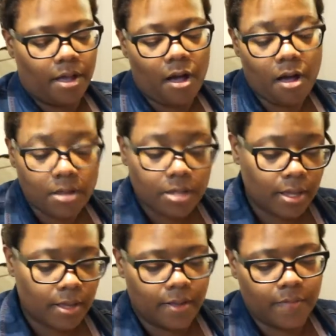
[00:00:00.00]
all
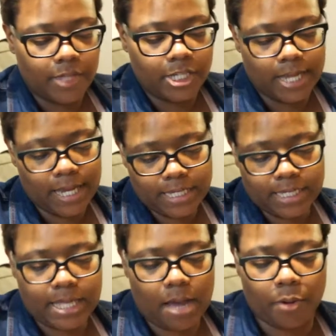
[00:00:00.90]
of the
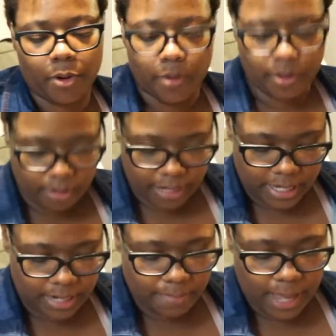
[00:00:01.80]
changes that were going on
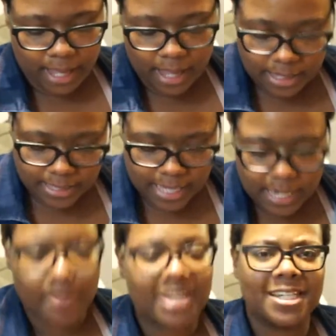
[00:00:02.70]
in my content
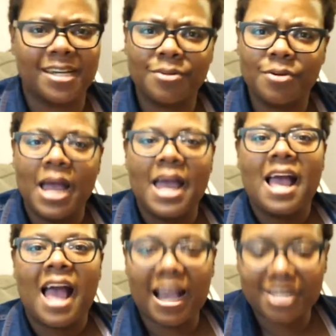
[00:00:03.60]
and my channel
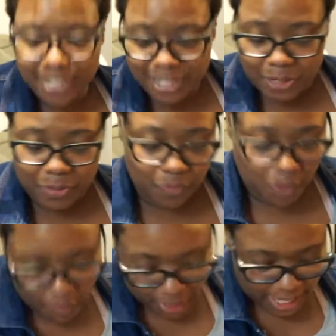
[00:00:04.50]
actually
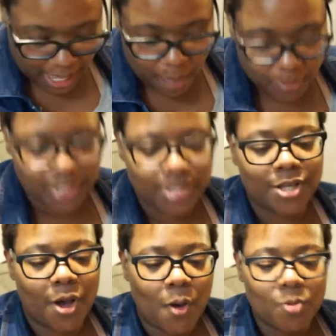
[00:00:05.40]
growing. I was
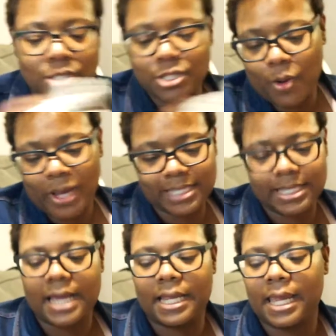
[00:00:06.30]
so, so
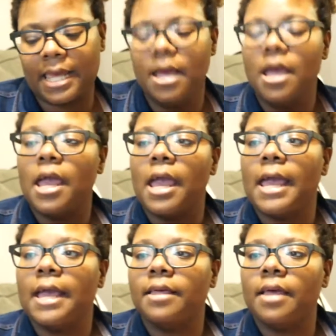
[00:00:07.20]
excited. Like
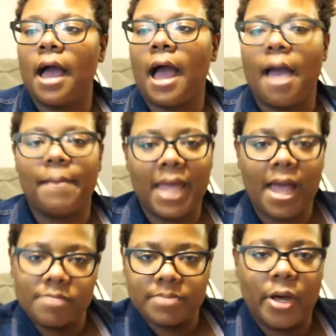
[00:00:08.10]
I may
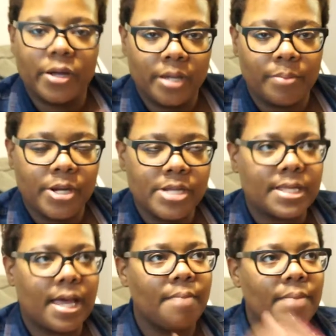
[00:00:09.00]
have small numbers.
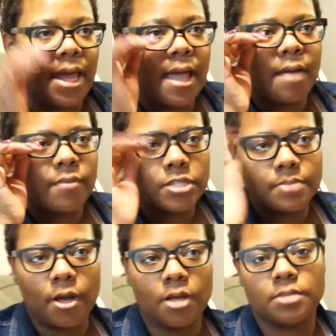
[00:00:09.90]
I may have
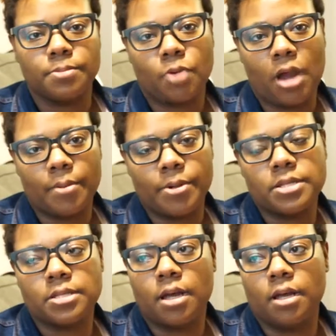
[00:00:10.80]
small
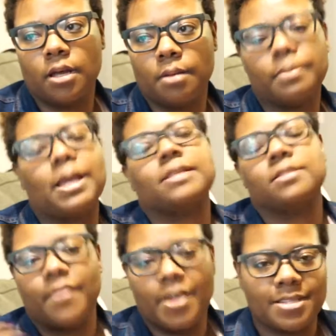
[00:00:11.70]
subscribers uh,
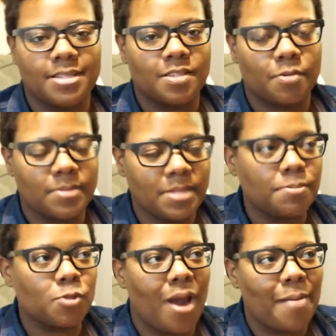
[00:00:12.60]
as far as the
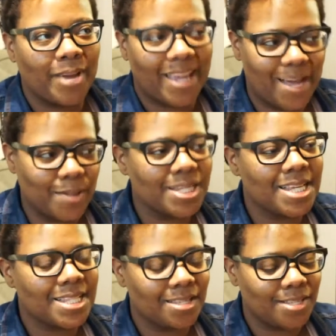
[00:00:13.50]
subscriber count
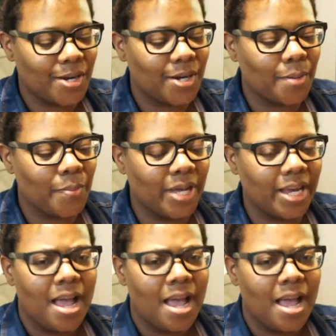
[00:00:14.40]
is concerned, but